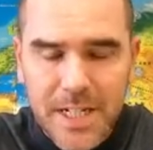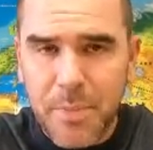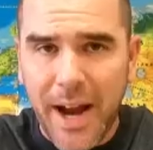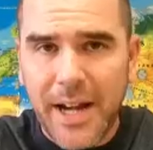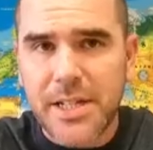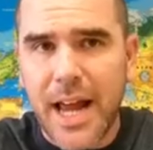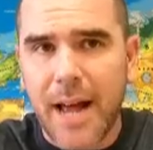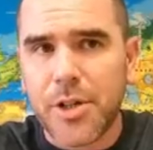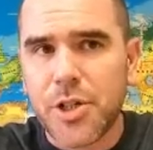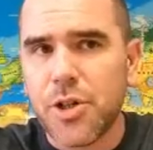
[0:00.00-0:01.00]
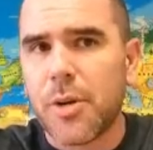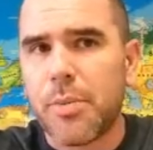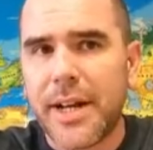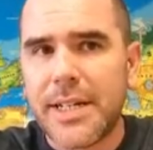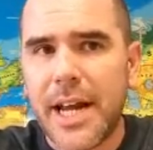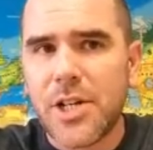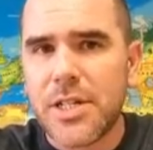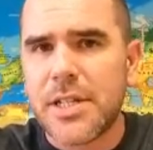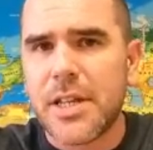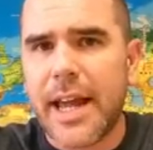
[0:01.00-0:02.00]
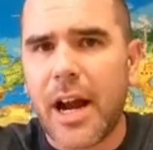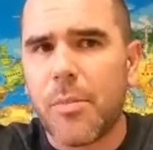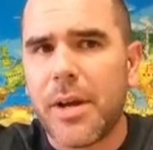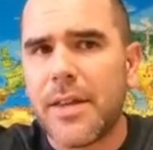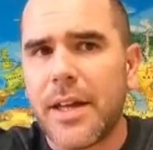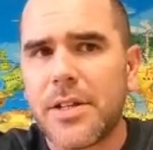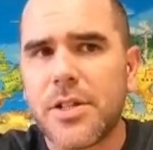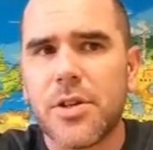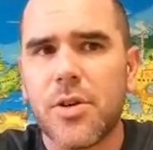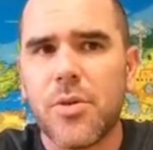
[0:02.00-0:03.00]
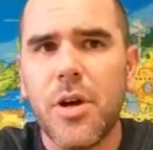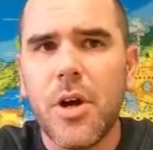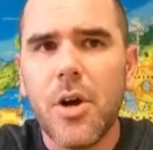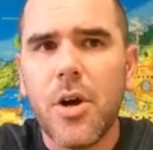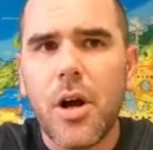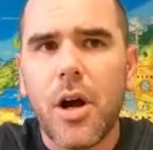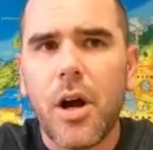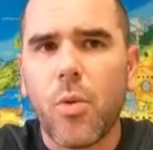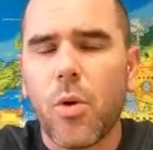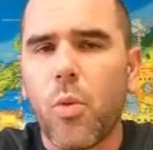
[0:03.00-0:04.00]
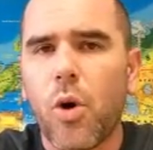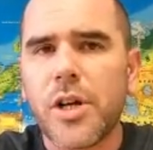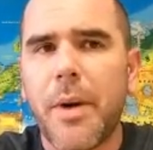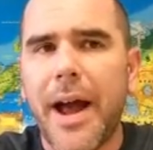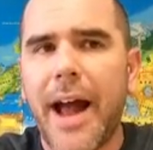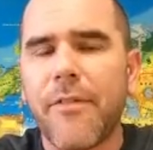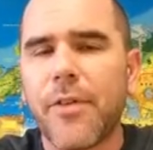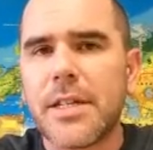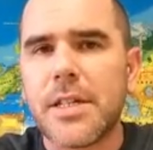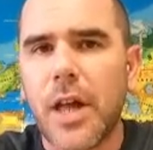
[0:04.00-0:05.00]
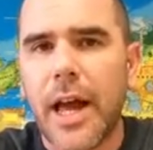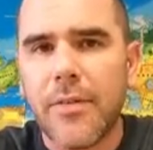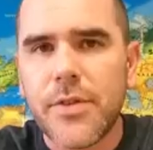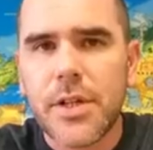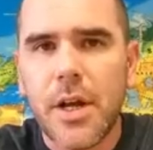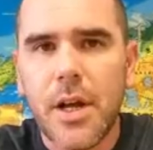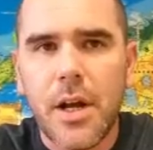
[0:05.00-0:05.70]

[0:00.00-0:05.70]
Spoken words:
Spain established sugar plantations in the Caribbean that soon were worked by African slaves.